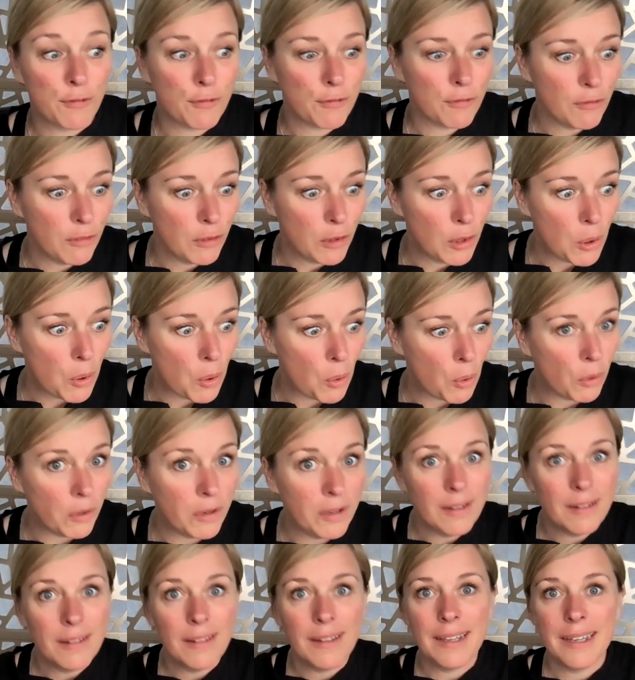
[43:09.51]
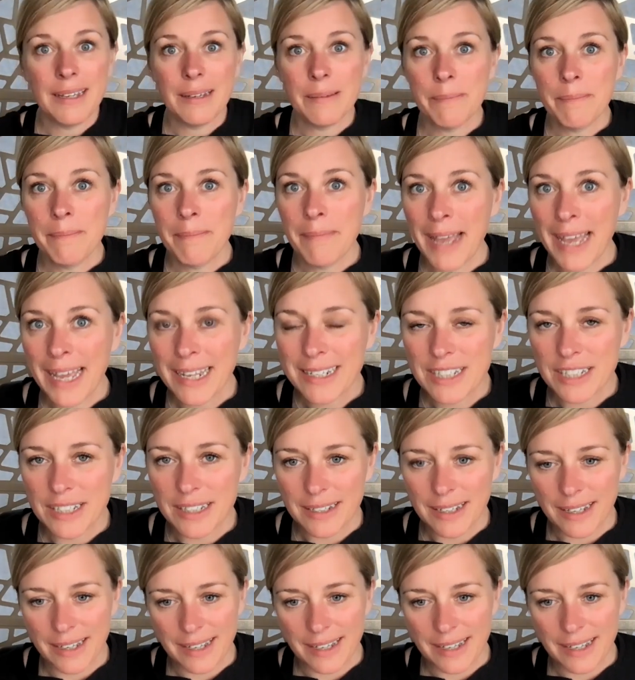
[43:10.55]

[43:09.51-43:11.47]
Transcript: flowed like magic.